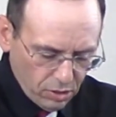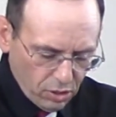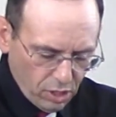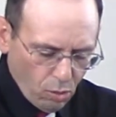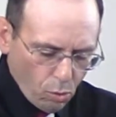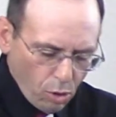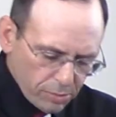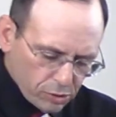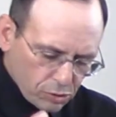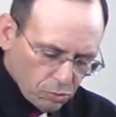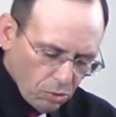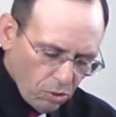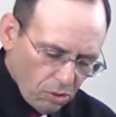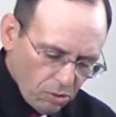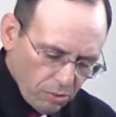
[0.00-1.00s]
A woman's
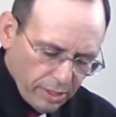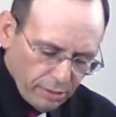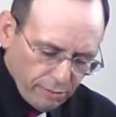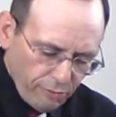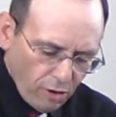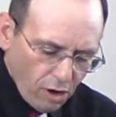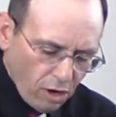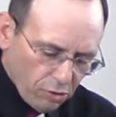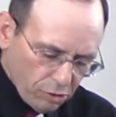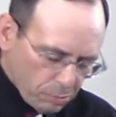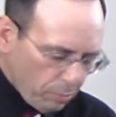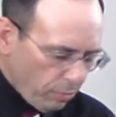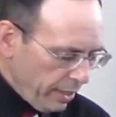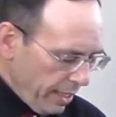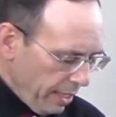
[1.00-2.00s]
role in the fall is
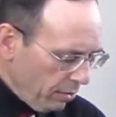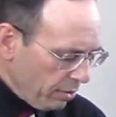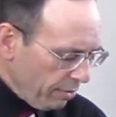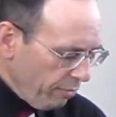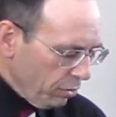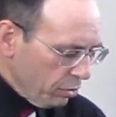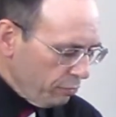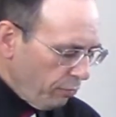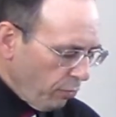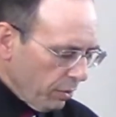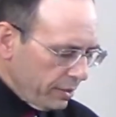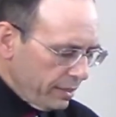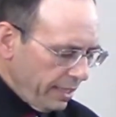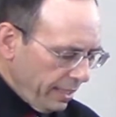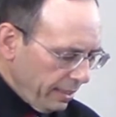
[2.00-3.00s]
pointed out. Look at verse
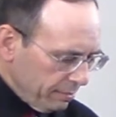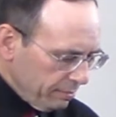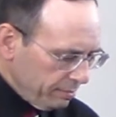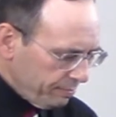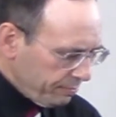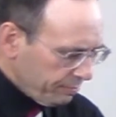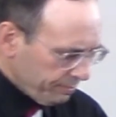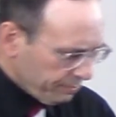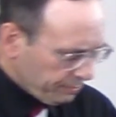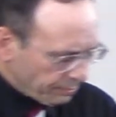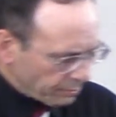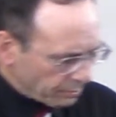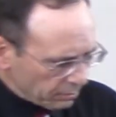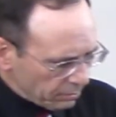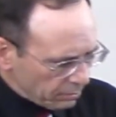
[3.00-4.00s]
14.
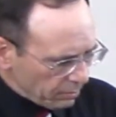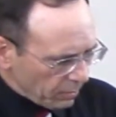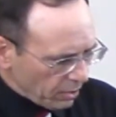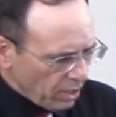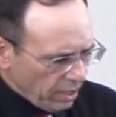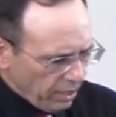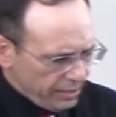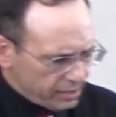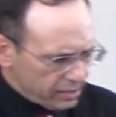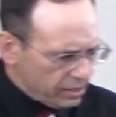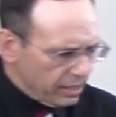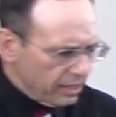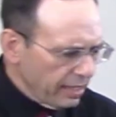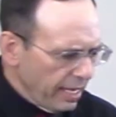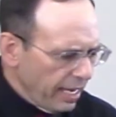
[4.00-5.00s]
That leads us
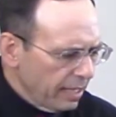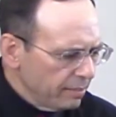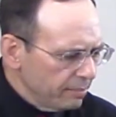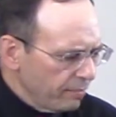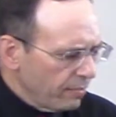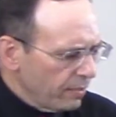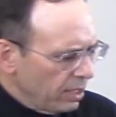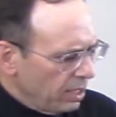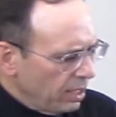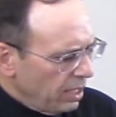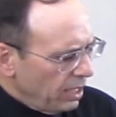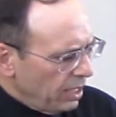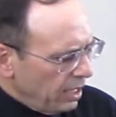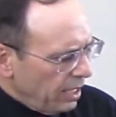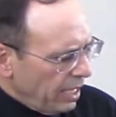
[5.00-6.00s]
into that.
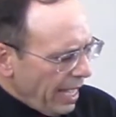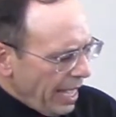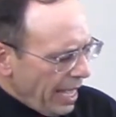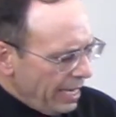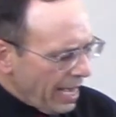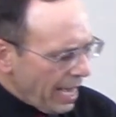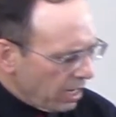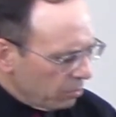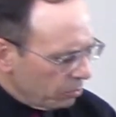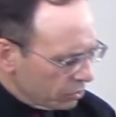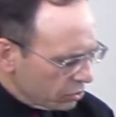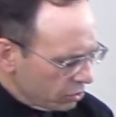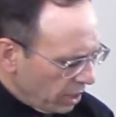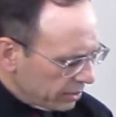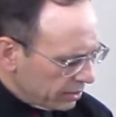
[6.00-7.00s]
And Adam
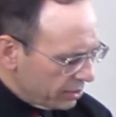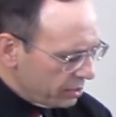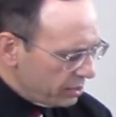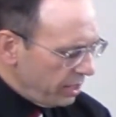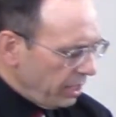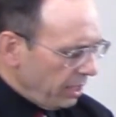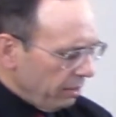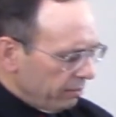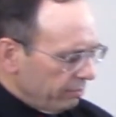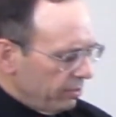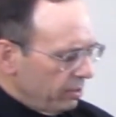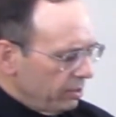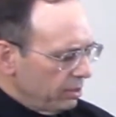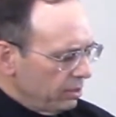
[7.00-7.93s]
was not deceived,